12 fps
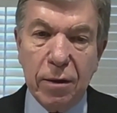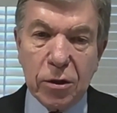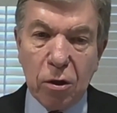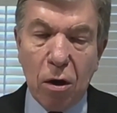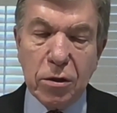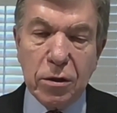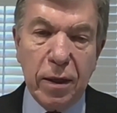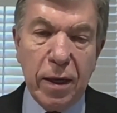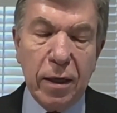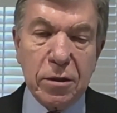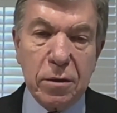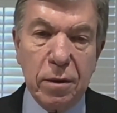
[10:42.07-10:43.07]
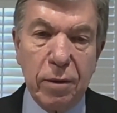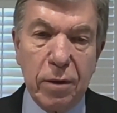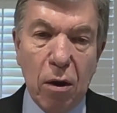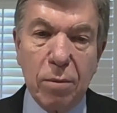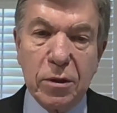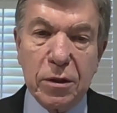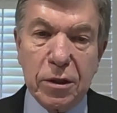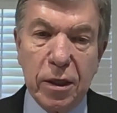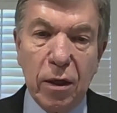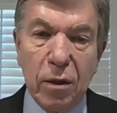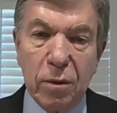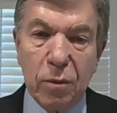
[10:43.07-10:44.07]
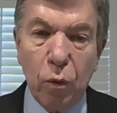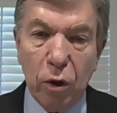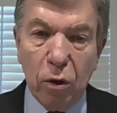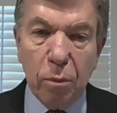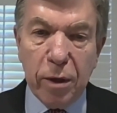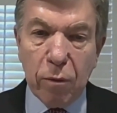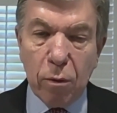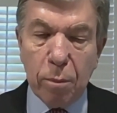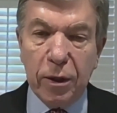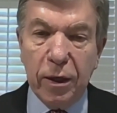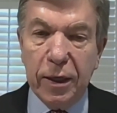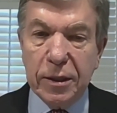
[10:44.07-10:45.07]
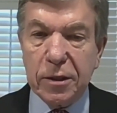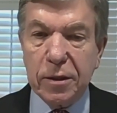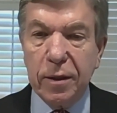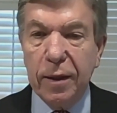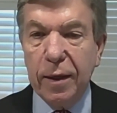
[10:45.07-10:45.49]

The sergeant house of the arms of the Senate will be replaced,